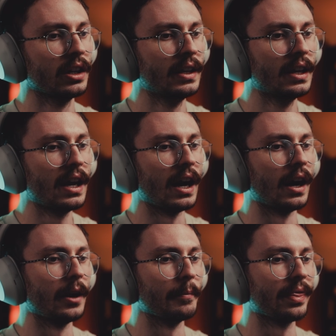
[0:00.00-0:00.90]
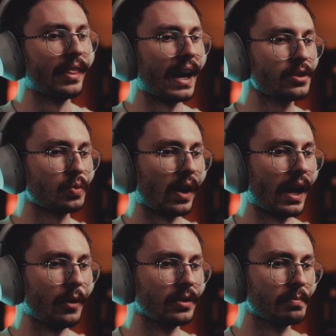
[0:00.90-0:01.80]
That's where I
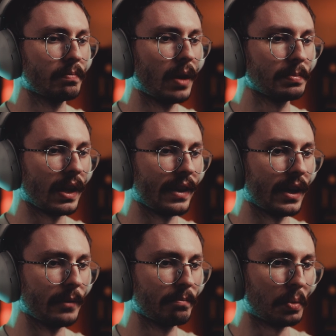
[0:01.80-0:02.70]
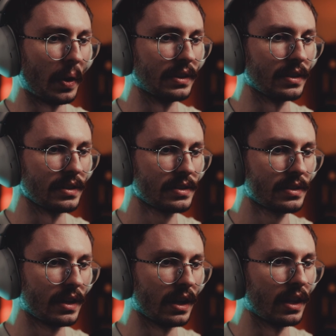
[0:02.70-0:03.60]
would apply that brightness
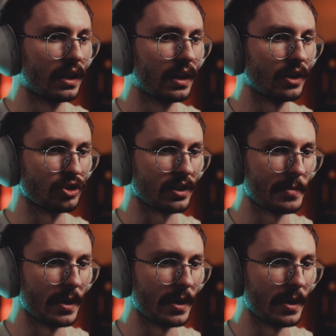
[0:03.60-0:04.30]
adjustment.